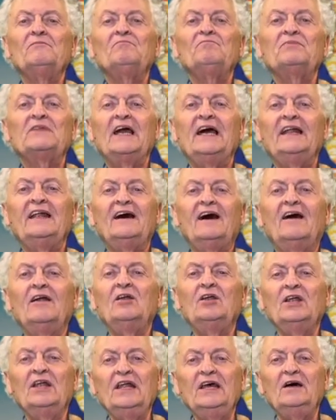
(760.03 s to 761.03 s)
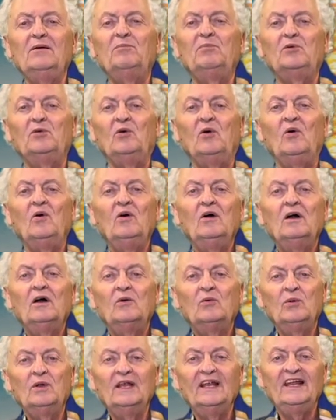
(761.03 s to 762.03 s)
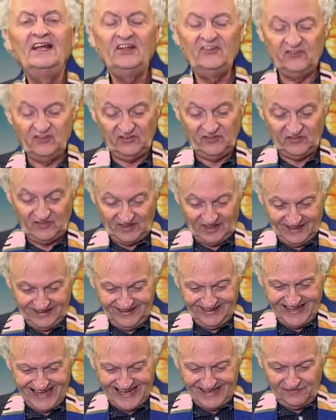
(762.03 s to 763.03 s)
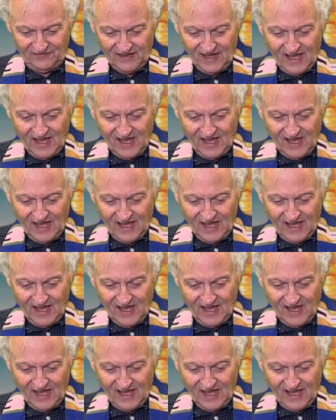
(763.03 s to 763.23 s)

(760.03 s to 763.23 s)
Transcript: and our liberal religious life.